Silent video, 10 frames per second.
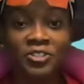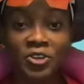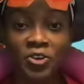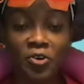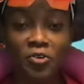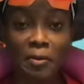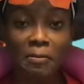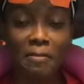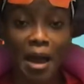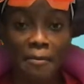do you
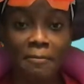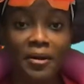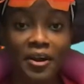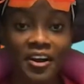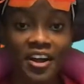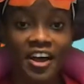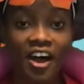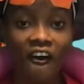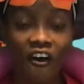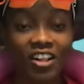remember
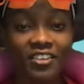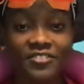all